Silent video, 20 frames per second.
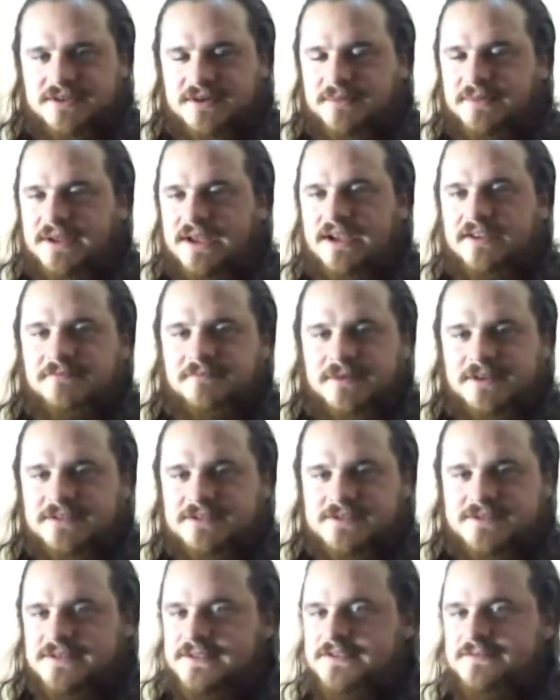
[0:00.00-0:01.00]
I mean, I have
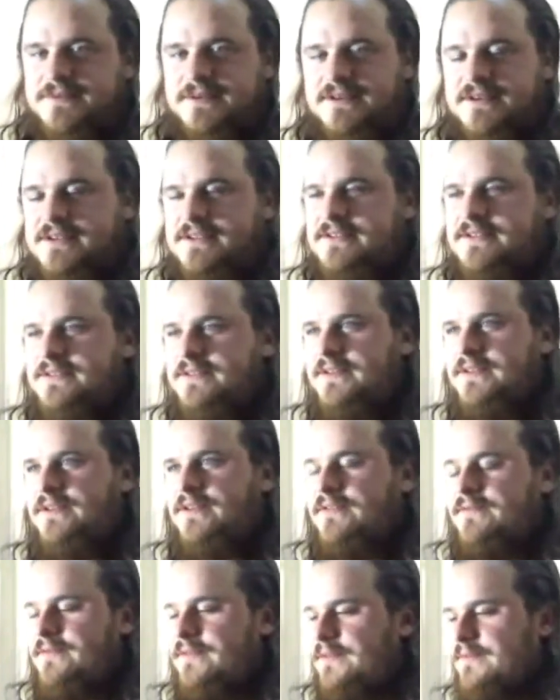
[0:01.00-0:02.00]
pictures of spirits, you
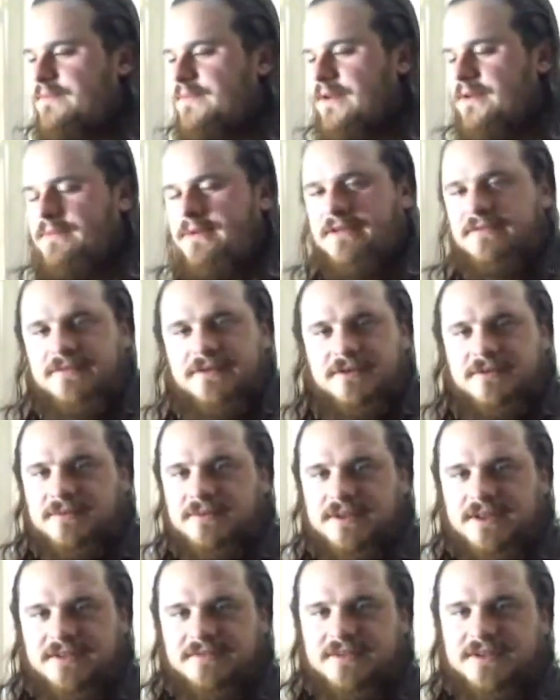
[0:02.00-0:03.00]
know, on my phone
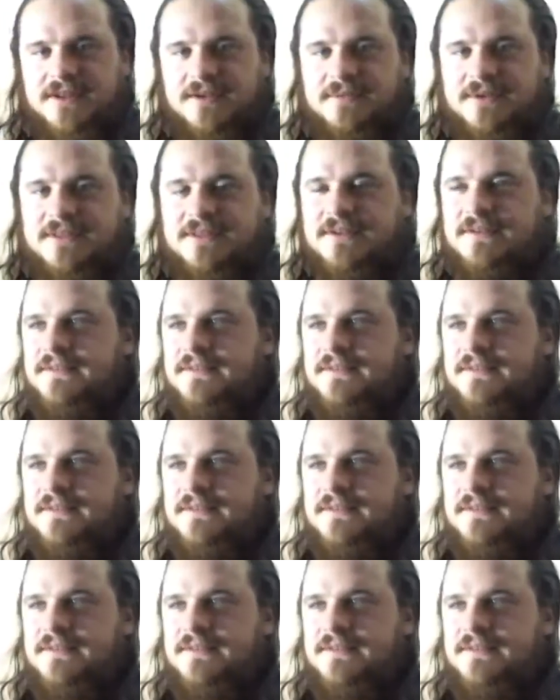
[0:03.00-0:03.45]
even. I mean,